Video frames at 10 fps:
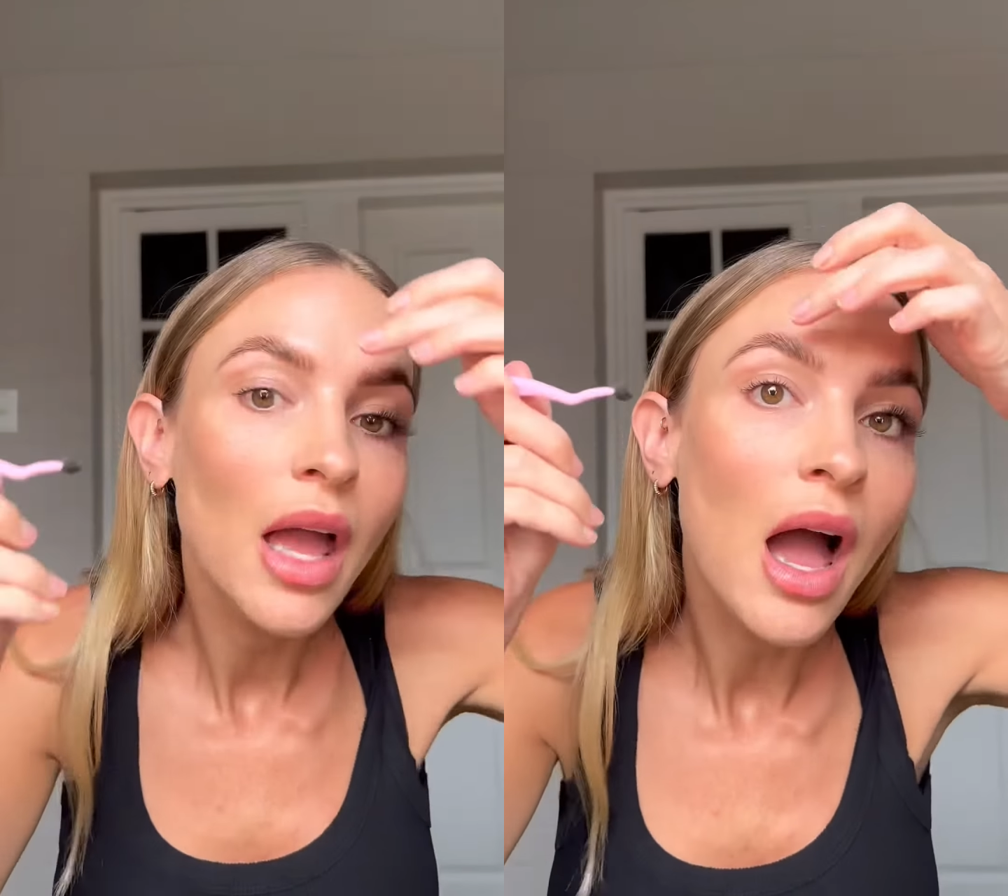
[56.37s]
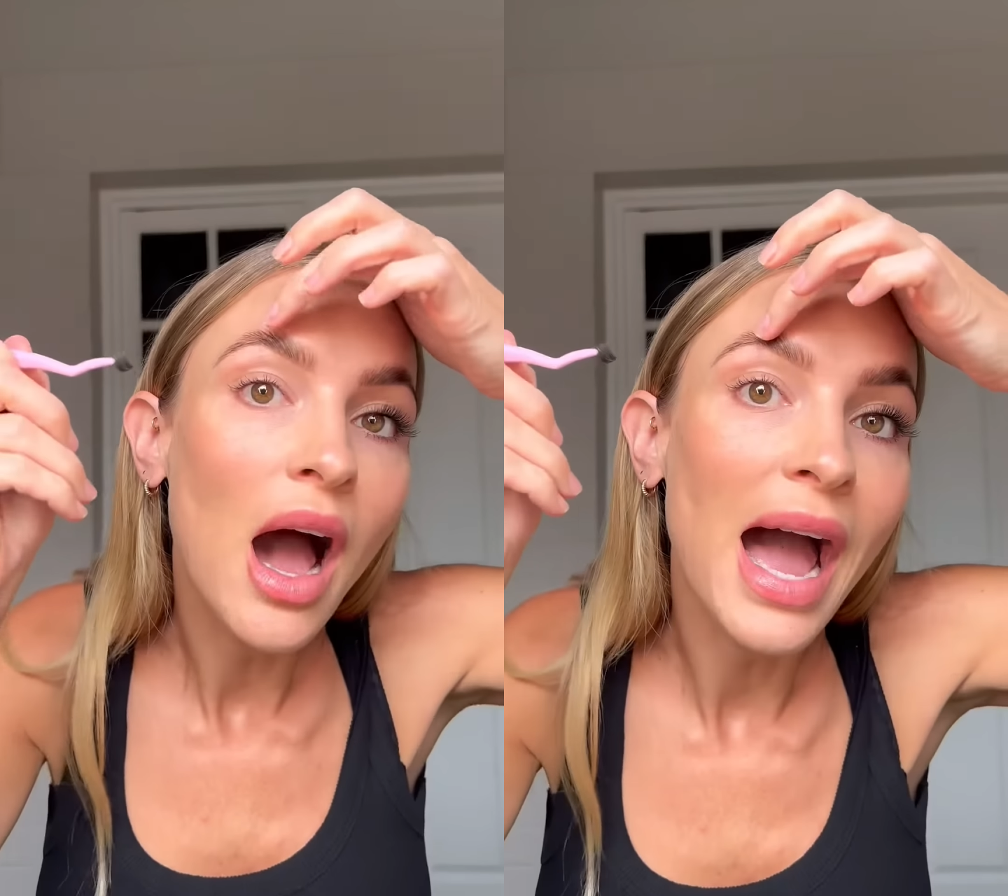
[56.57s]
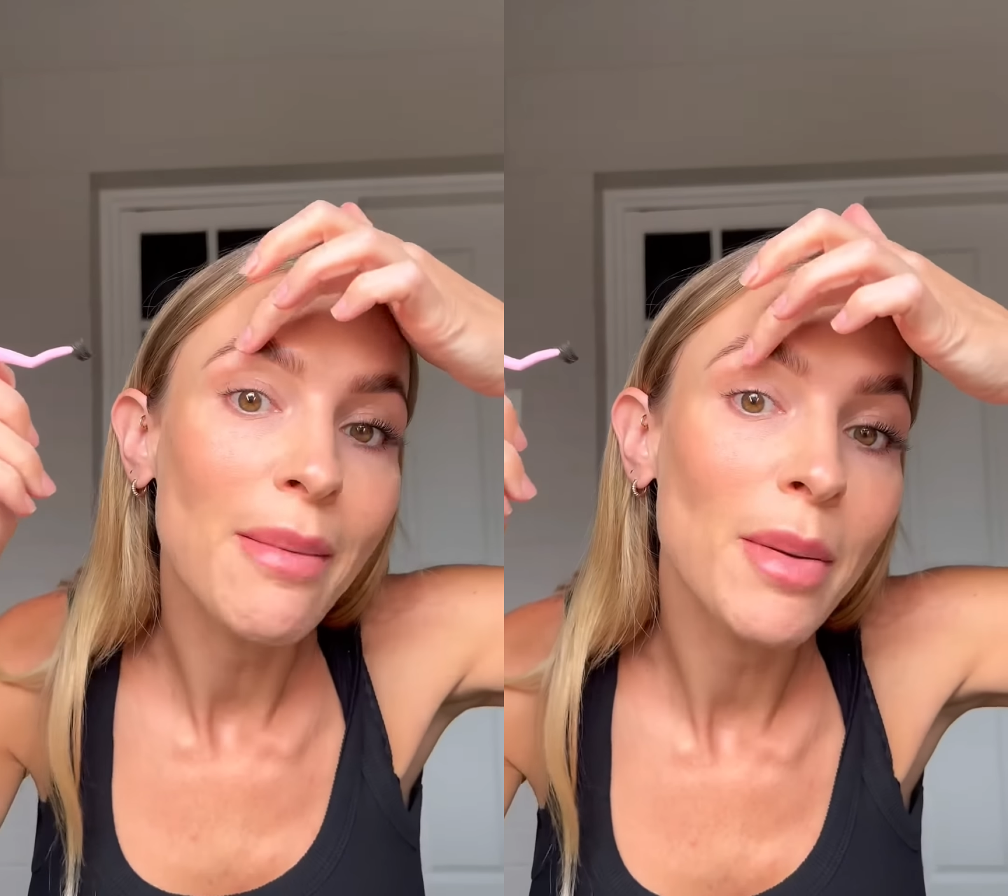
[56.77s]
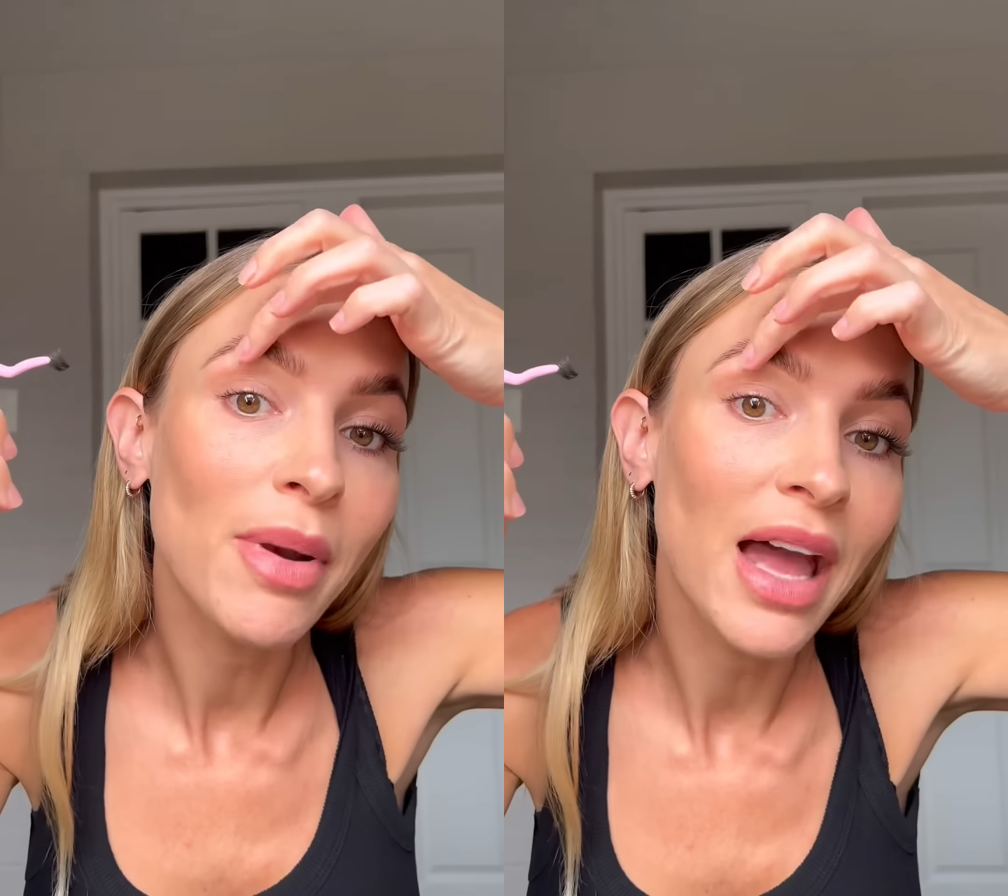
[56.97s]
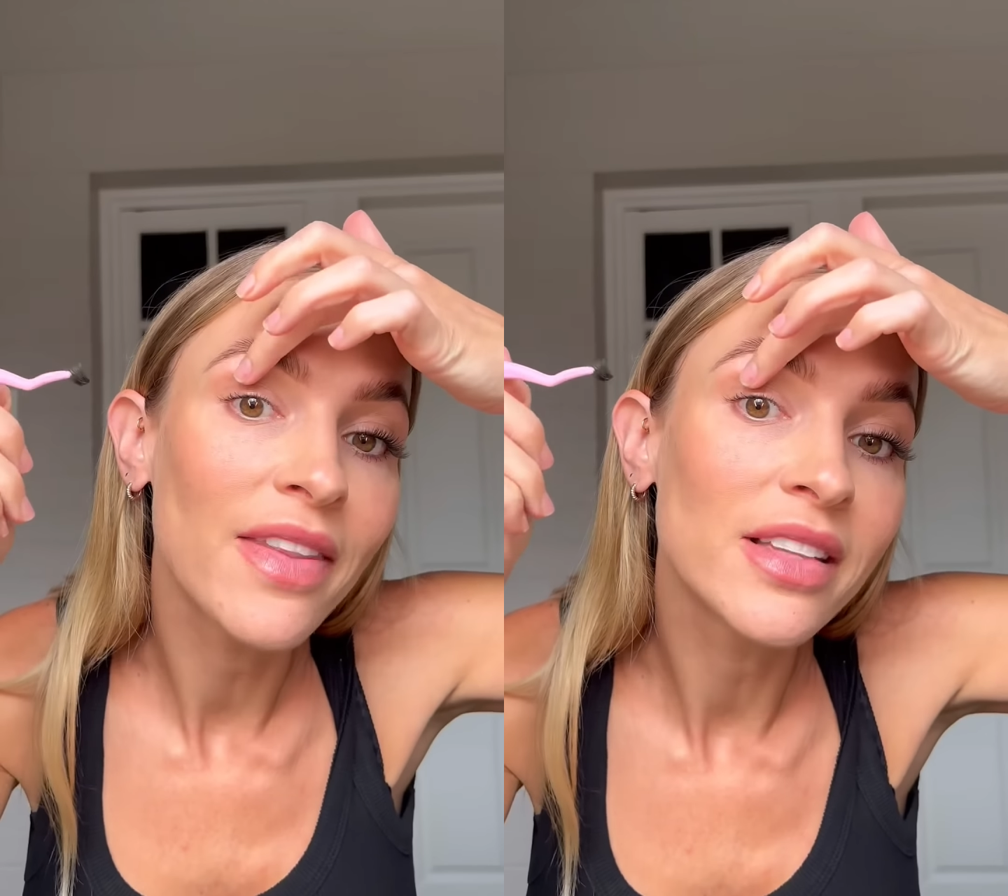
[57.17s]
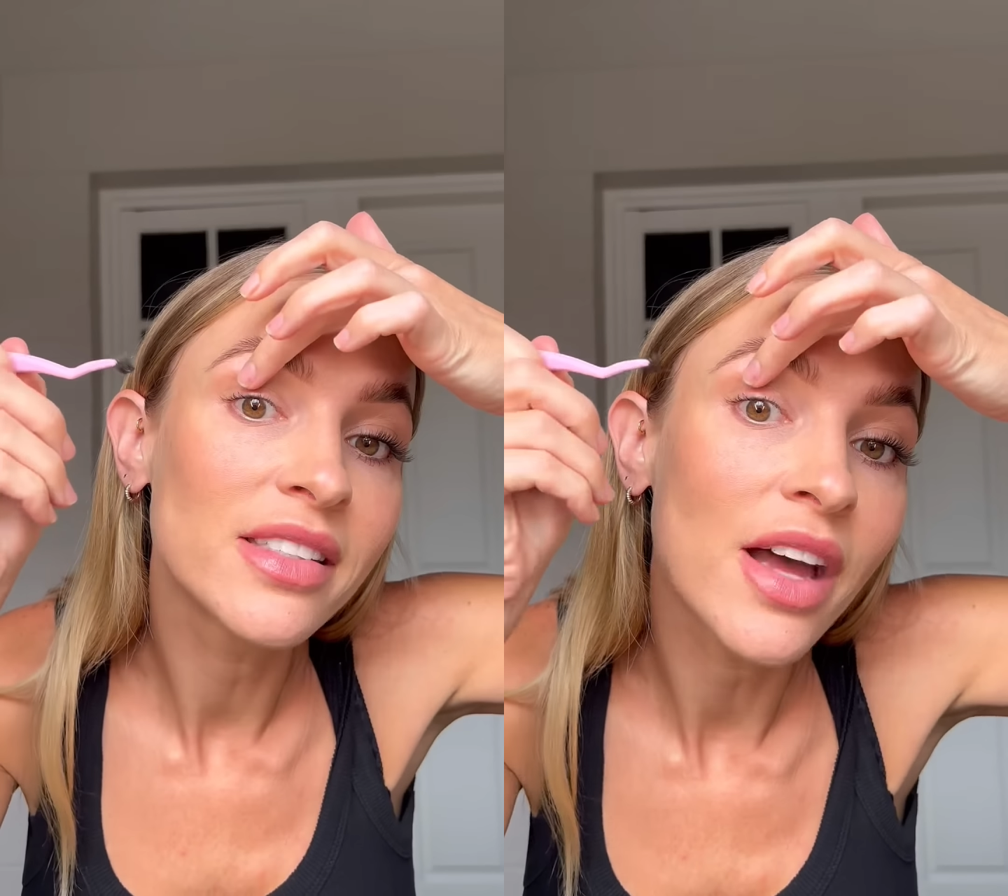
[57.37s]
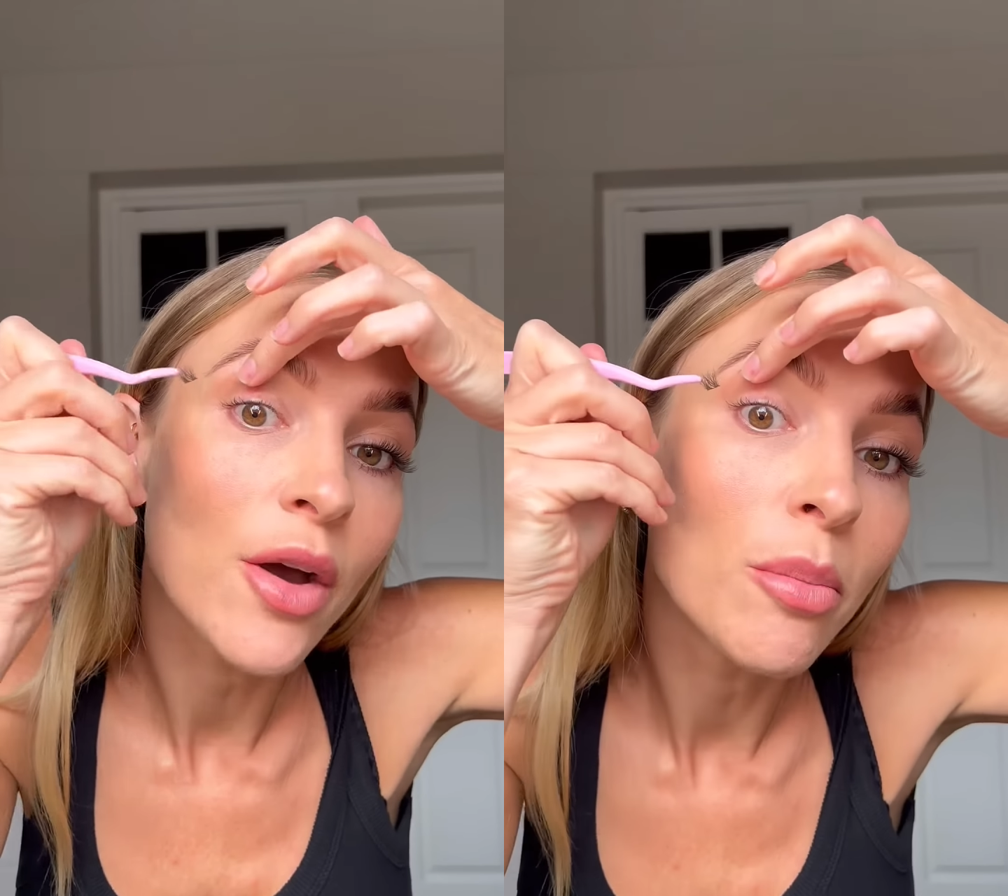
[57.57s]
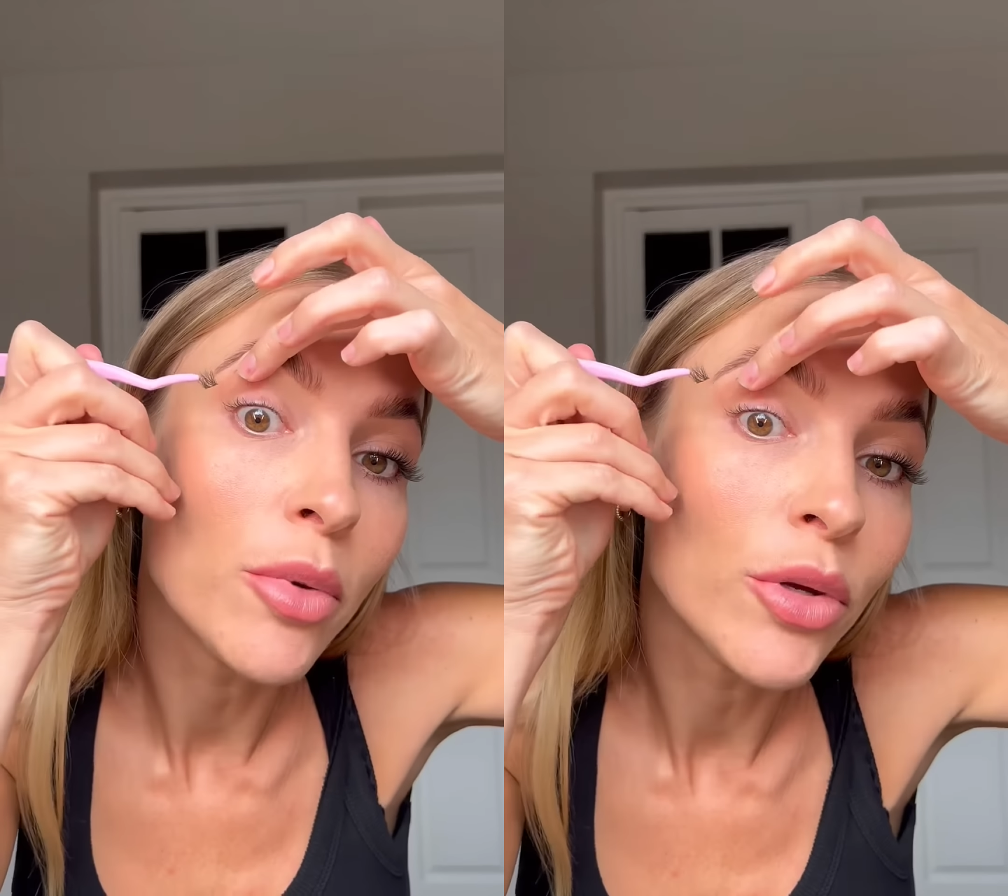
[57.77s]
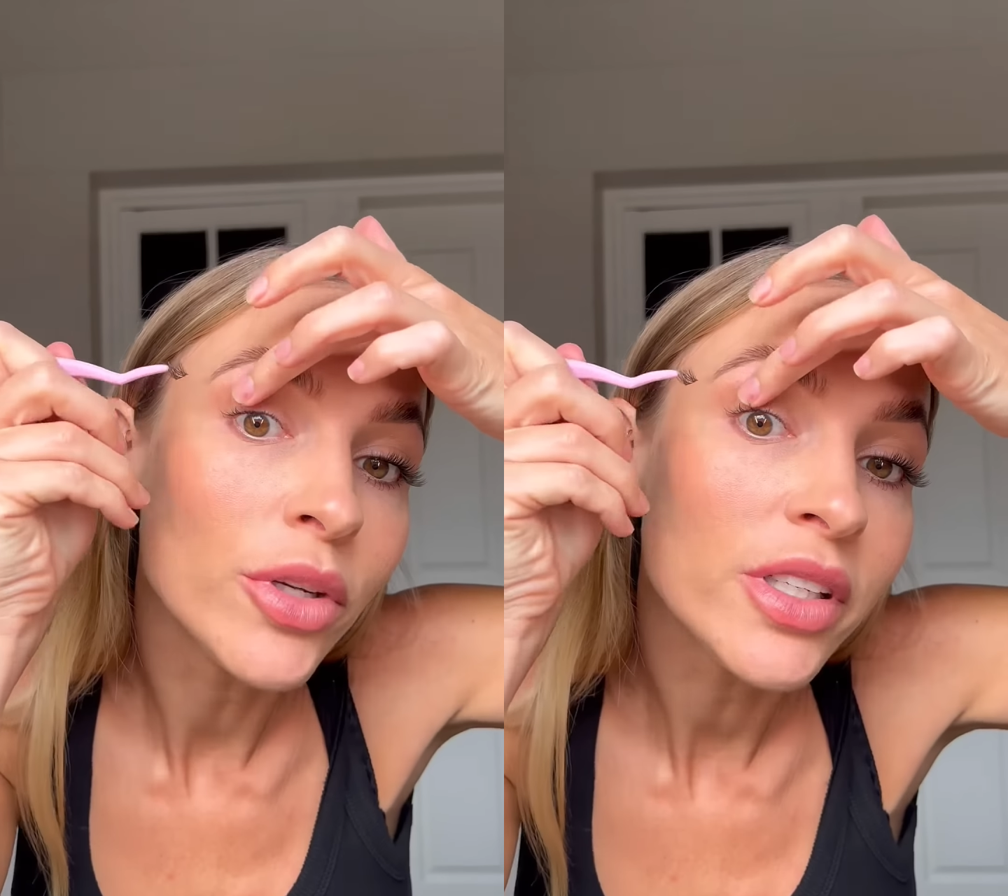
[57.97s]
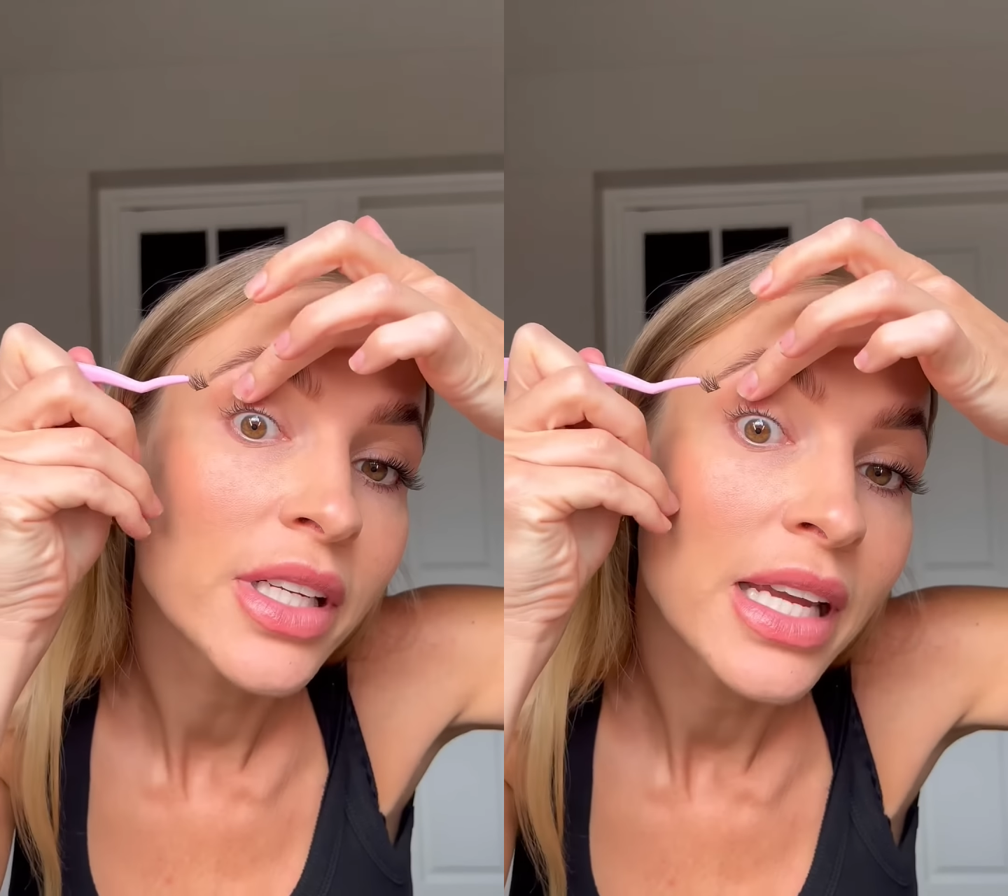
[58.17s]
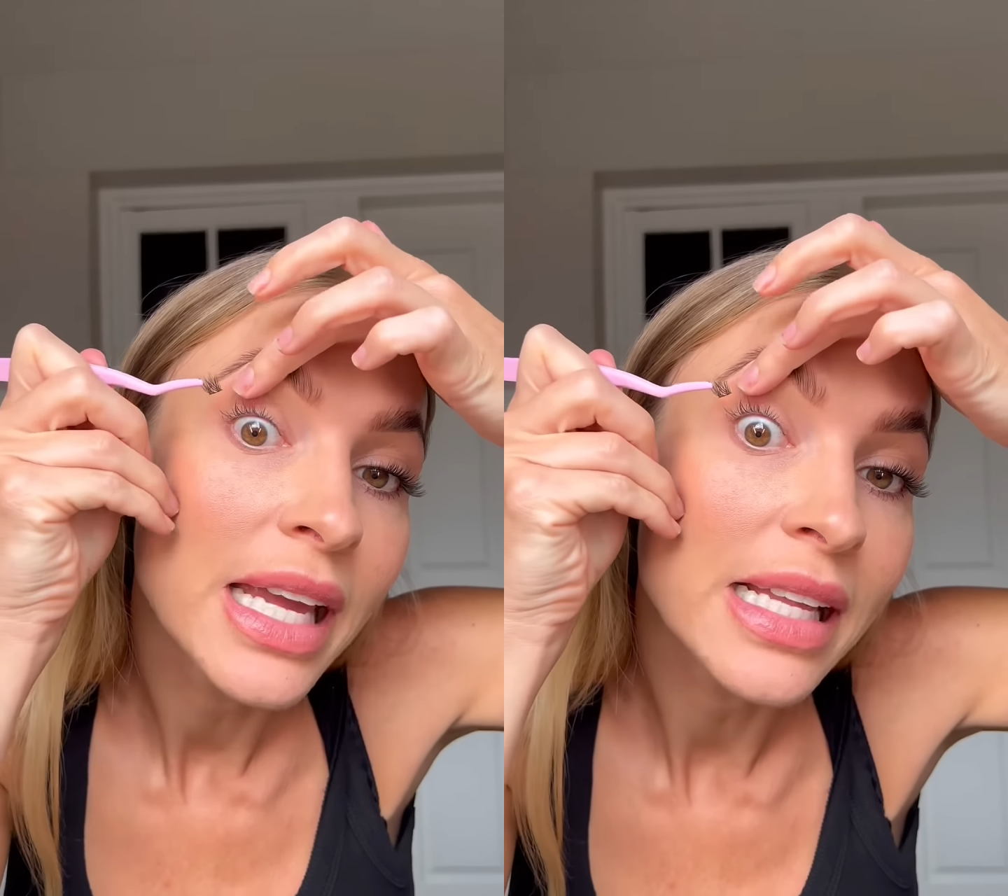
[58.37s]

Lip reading: I'm applying the style Mood